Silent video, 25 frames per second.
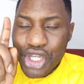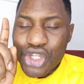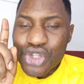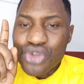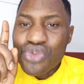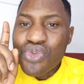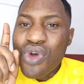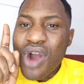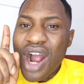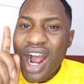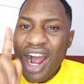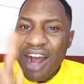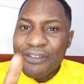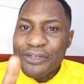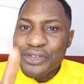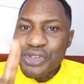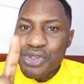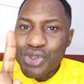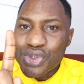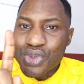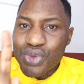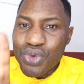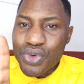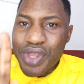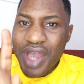you have
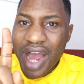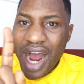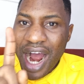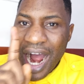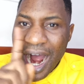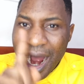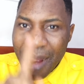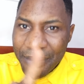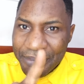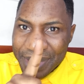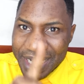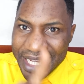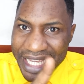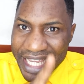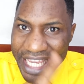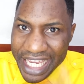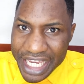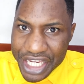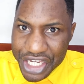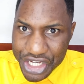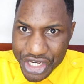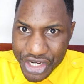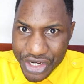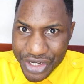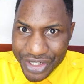to do your
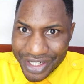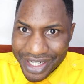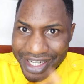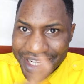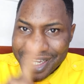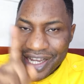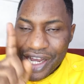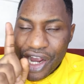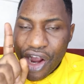application